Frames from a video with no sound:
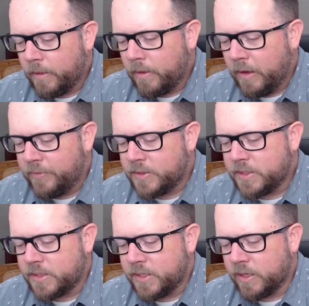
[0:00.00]
If it's a
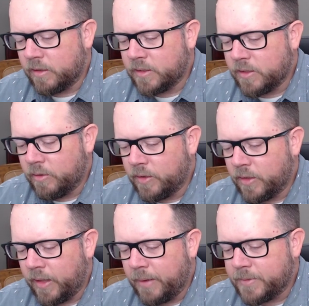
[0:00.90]
sticker, it's going on the
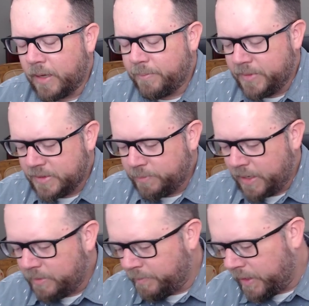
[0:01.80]
laptop. This
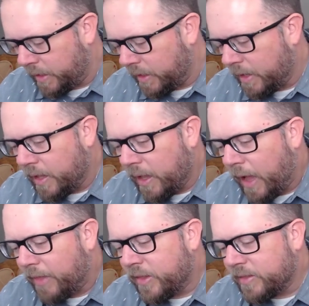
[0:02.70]
might be,
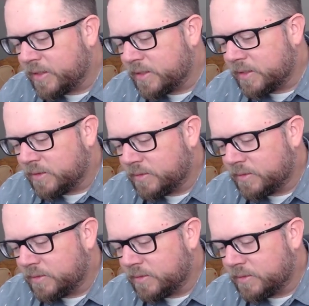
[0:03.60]
I think this is,